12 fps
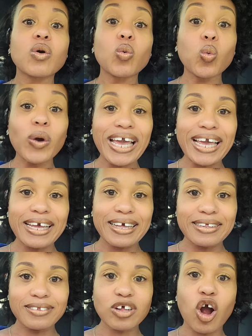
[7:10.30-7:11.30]

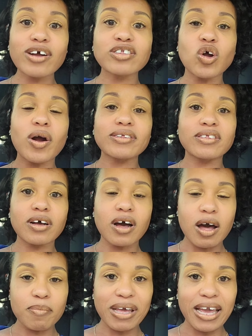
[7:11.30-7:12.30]
wings are starting to
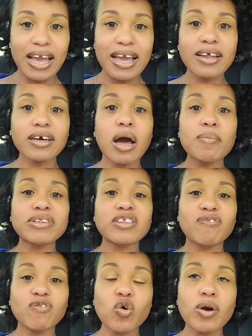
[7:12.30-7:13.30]
come in and come into
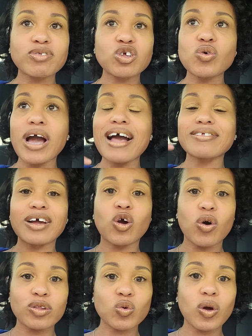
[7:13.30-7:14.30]
form. So you guys are
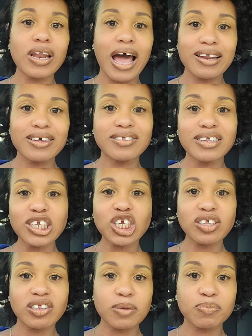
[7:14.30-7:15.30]
going through a lot of
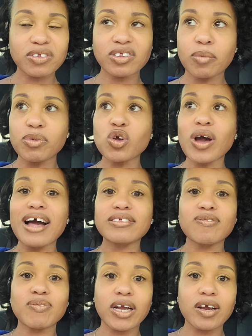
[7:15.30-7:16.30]
ascension symptoms. Some of you guys
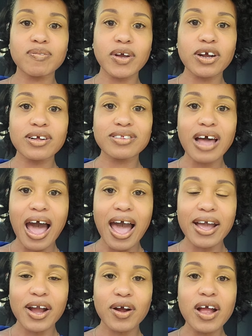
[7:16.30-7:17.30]
are very, very
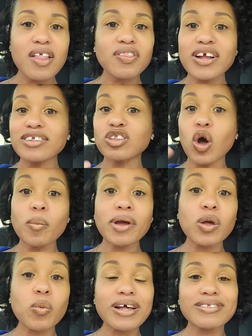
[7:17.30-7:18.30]
tired. There's so
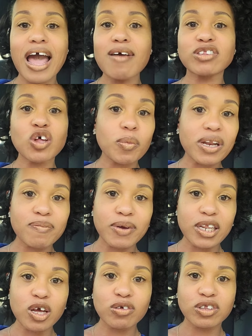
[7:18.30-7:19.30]
many ways. I have so many
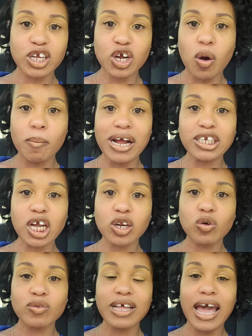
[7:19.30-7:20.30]
videos here on my
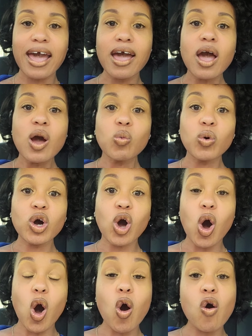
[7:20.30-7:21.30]
channel that will
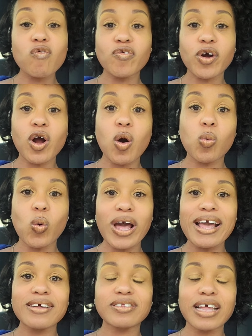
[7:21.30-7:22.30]
go over on
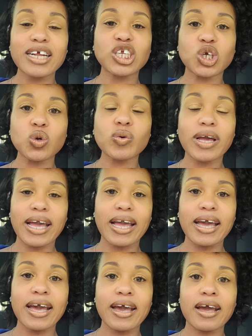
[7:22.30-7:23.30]
ways that you
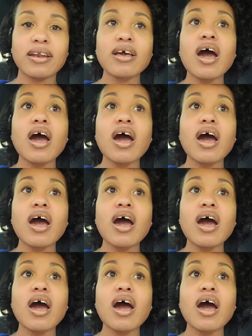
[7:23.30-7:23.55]
can